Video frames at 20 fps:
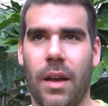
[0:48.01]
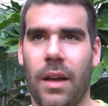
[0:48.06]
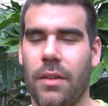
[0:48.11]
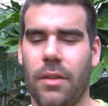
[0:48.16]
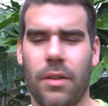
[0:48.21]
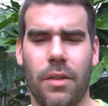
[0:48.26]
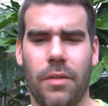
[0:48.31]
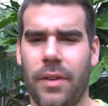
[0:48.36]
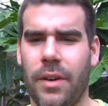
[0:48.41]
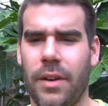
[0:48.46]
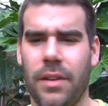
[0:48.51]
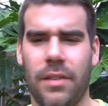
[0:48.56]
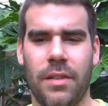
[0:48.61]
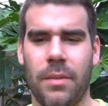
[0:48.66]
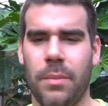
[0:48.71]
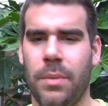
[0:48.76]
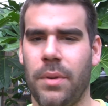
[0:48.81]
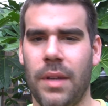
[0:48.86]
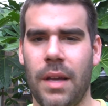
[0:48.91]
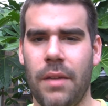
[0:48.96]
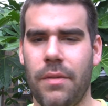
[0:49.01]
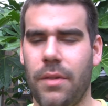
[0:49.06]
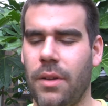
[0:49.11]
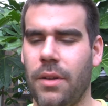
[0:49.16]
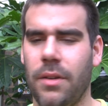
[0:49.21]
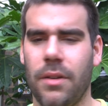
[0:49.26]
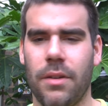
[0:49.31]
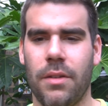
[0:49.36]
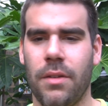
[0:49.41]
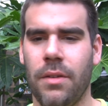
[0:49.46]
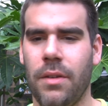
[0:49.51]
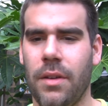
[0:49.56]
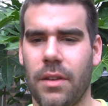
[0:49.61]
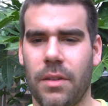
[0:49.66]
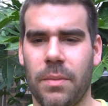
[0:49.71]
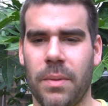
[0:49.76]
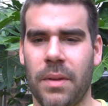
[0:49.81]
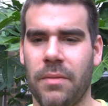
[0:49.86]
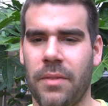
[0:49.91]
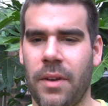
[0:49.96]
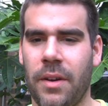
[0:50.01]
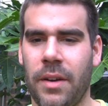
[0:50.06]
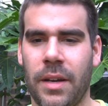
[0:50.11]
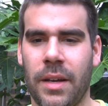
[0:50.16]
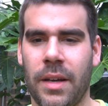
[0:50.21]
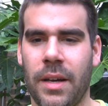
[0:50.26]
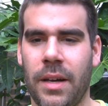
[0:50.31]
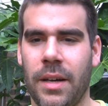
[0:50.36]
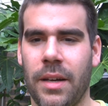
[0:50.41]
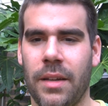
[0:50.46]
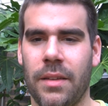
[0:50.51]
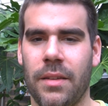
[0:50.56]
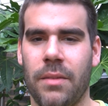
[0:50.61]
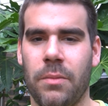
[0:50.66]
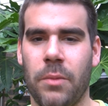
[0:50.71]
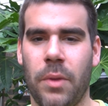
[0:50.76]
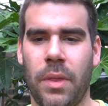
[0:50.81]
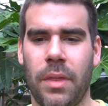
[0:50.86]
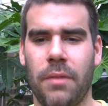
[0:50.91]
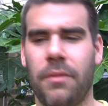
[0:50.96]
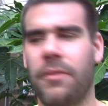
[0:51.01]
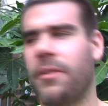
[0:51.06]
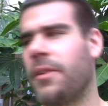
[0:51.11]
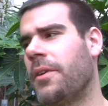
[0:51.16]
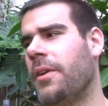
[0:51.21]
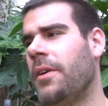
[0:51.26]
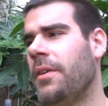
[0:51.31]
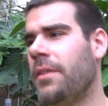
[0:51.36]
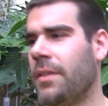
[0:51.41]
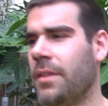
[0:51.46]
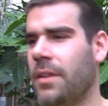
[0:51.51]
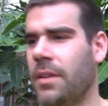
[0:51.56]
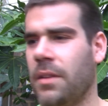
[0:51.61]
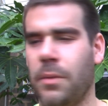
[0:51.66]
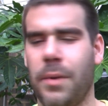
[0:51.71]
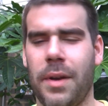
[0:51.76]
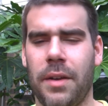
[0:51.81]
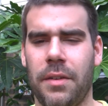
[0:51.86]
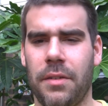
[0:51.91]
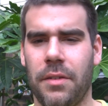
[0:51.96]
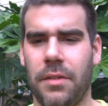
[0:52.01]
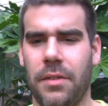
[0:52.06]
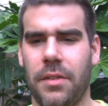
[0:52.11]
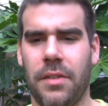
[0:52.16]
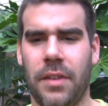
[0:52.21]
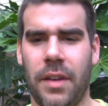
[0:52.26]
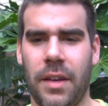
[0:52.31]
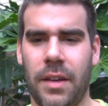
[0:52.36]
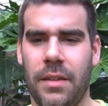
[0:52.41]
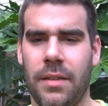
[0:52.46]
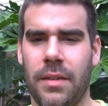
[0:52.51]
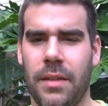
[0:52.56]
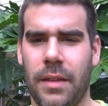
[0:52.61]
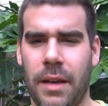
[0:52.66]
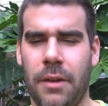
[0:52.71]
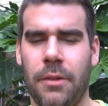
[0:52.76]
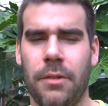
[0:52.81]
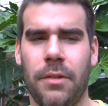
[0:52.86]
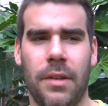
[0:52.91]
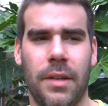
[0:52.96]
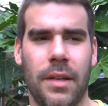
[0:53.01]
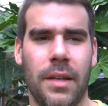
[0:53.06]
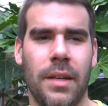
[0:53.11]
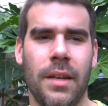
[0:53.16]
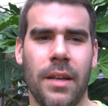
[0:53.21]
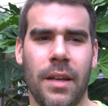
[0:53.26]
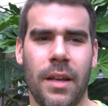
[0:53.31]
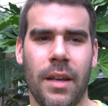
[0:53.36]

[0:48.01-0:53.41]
on a very simple level, all you're doing is being very kind, and with the forgotten in the Western society, the elderly,